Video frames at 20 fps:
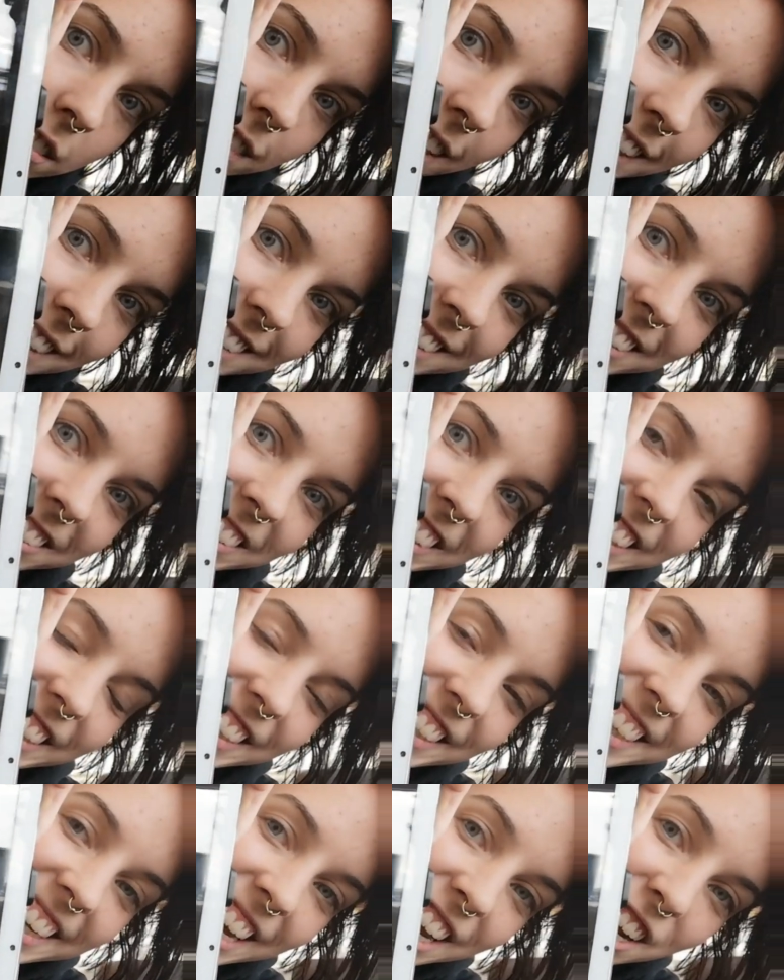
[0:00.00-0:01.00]
So it
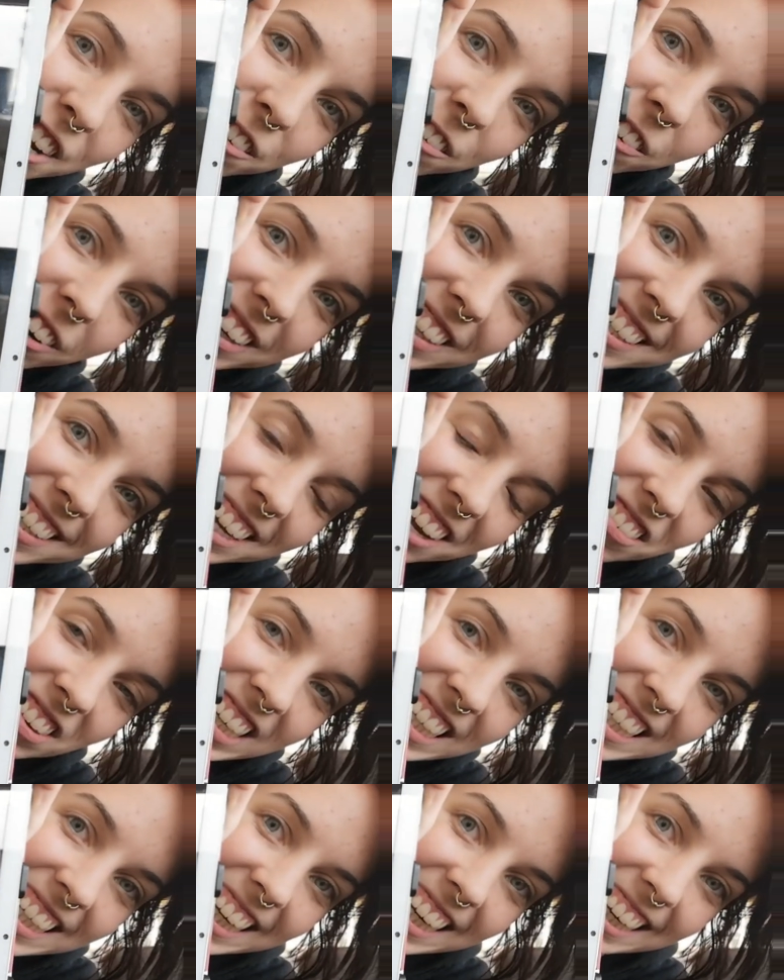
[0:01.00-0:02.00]
is
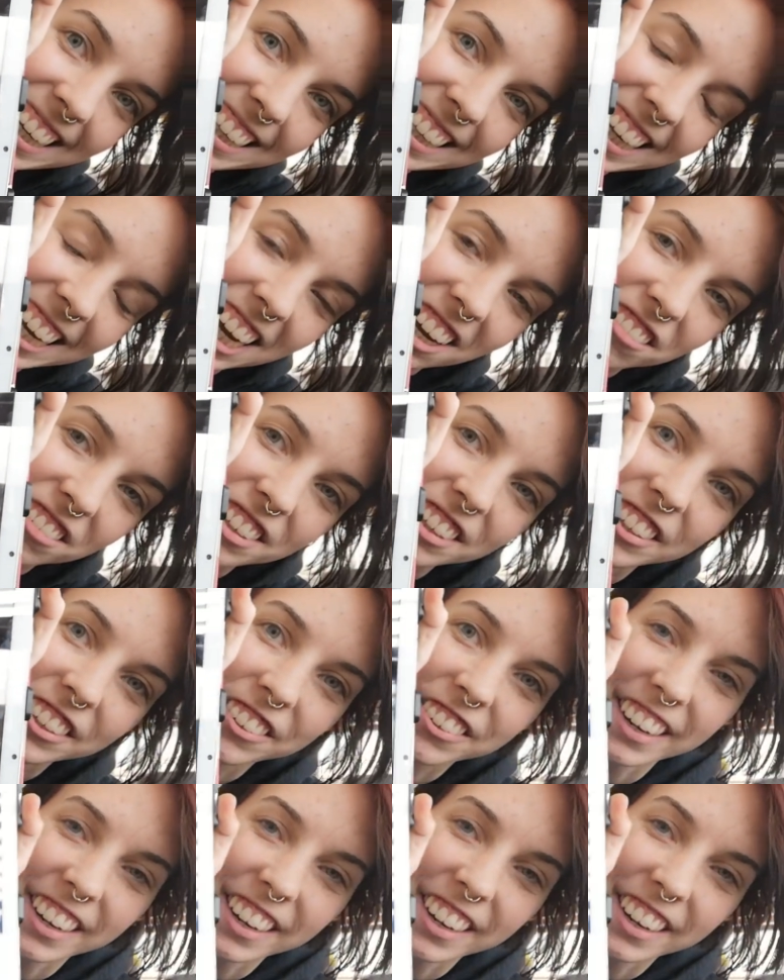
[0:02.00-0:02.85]
1:17 in the afternoon